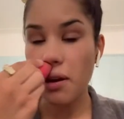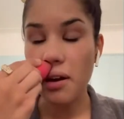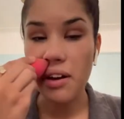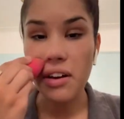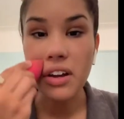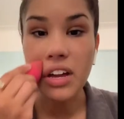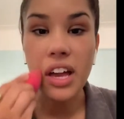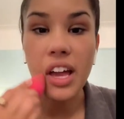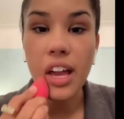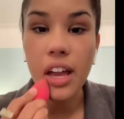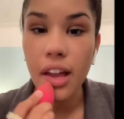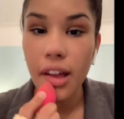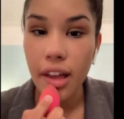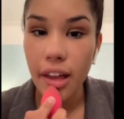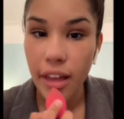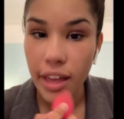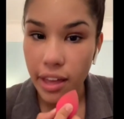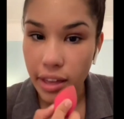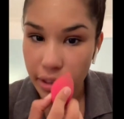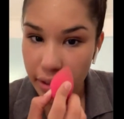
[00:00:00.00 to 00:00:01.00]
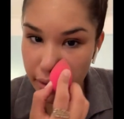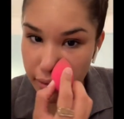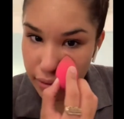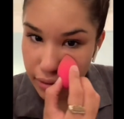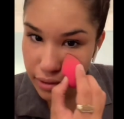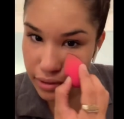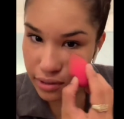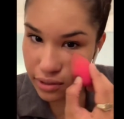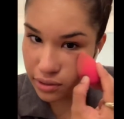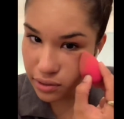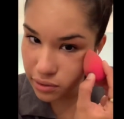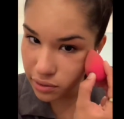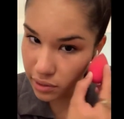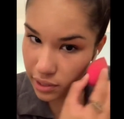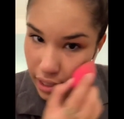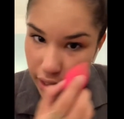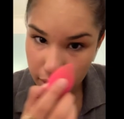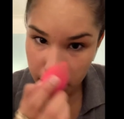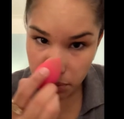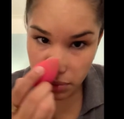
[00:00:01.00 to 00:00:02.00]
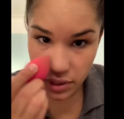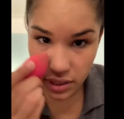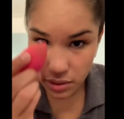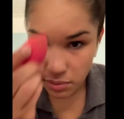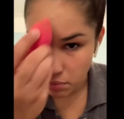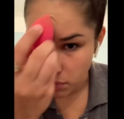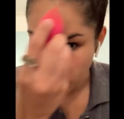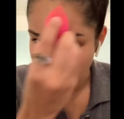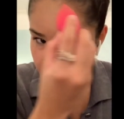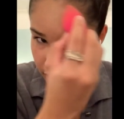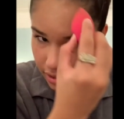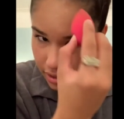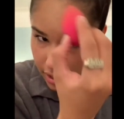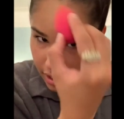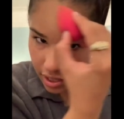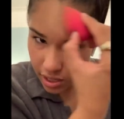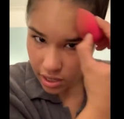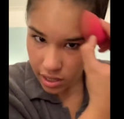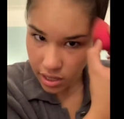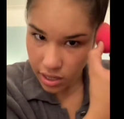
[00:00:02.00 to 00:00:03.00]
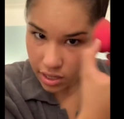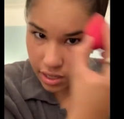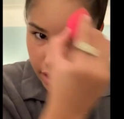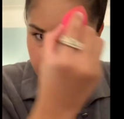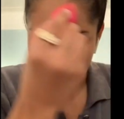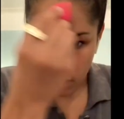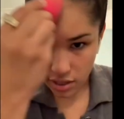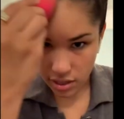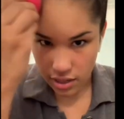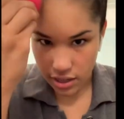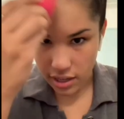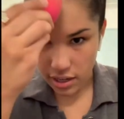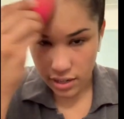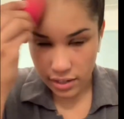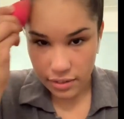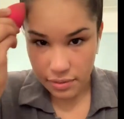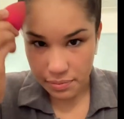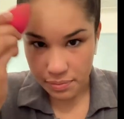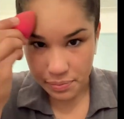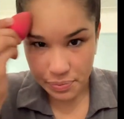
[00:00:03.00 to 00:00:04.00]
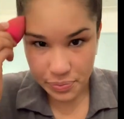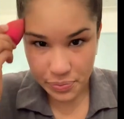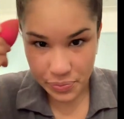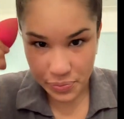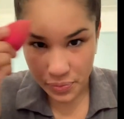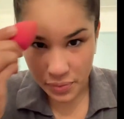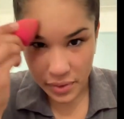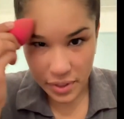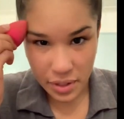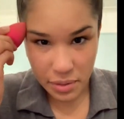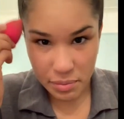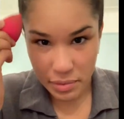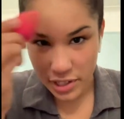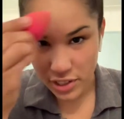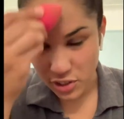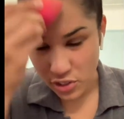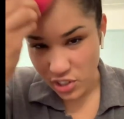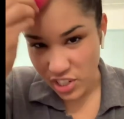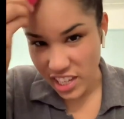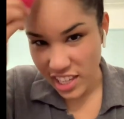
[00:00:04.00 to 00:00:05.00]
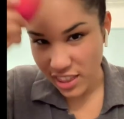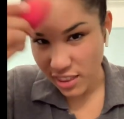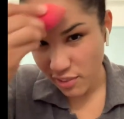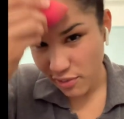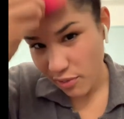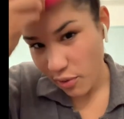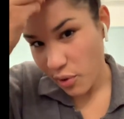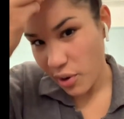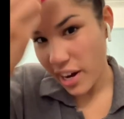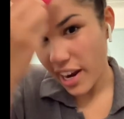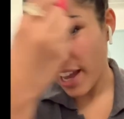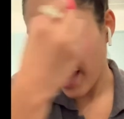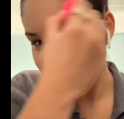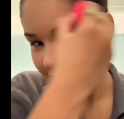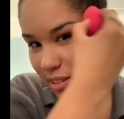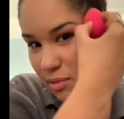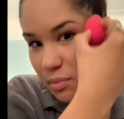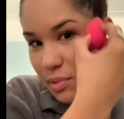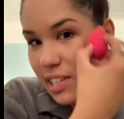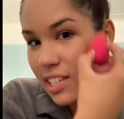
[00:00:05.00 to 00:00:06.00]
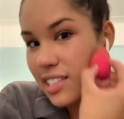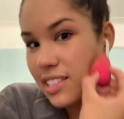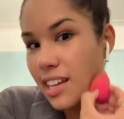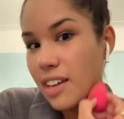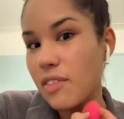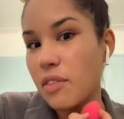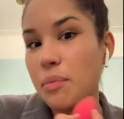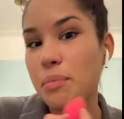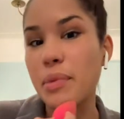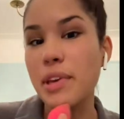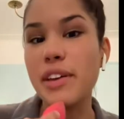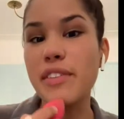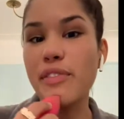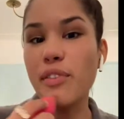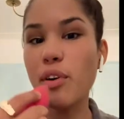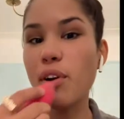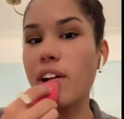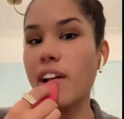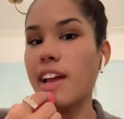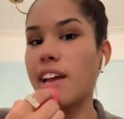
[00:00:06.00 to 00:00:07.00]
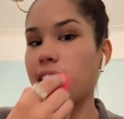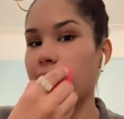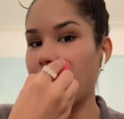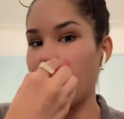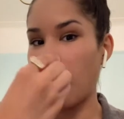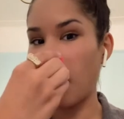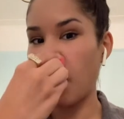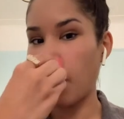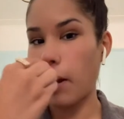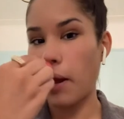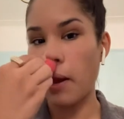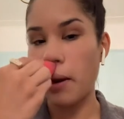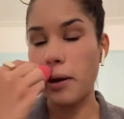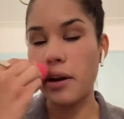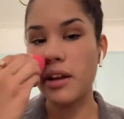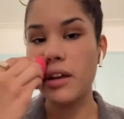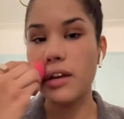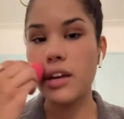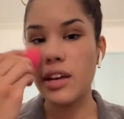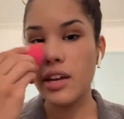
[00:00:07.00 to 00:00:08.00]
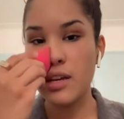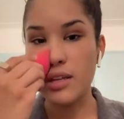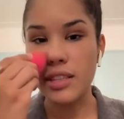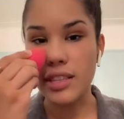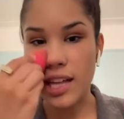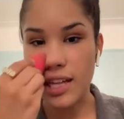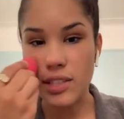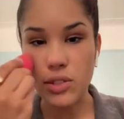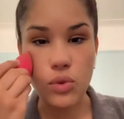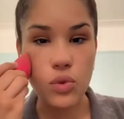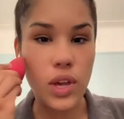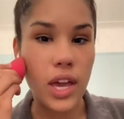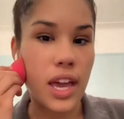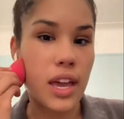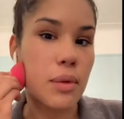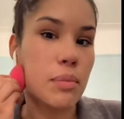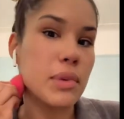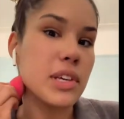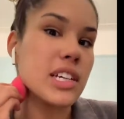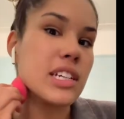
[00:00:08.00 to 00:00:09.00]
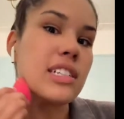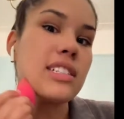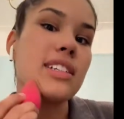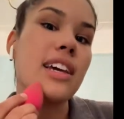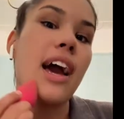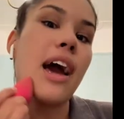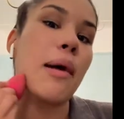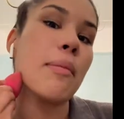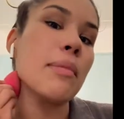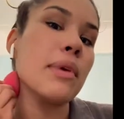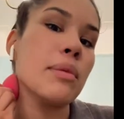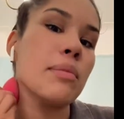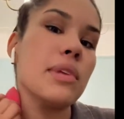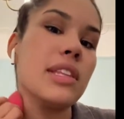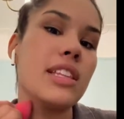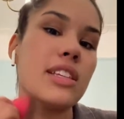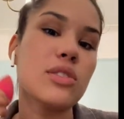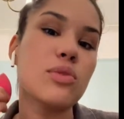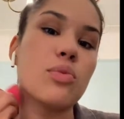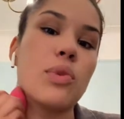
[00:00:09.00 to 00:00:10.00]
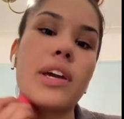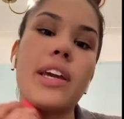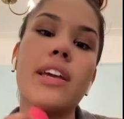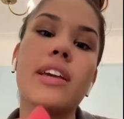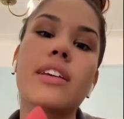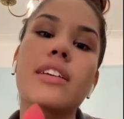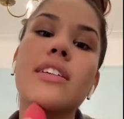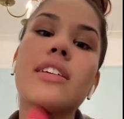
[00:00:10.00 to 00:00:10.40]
Okay, so that's pretty much kind of make sure you get the forehead because I have a big forehead and that's okay because God made me this way.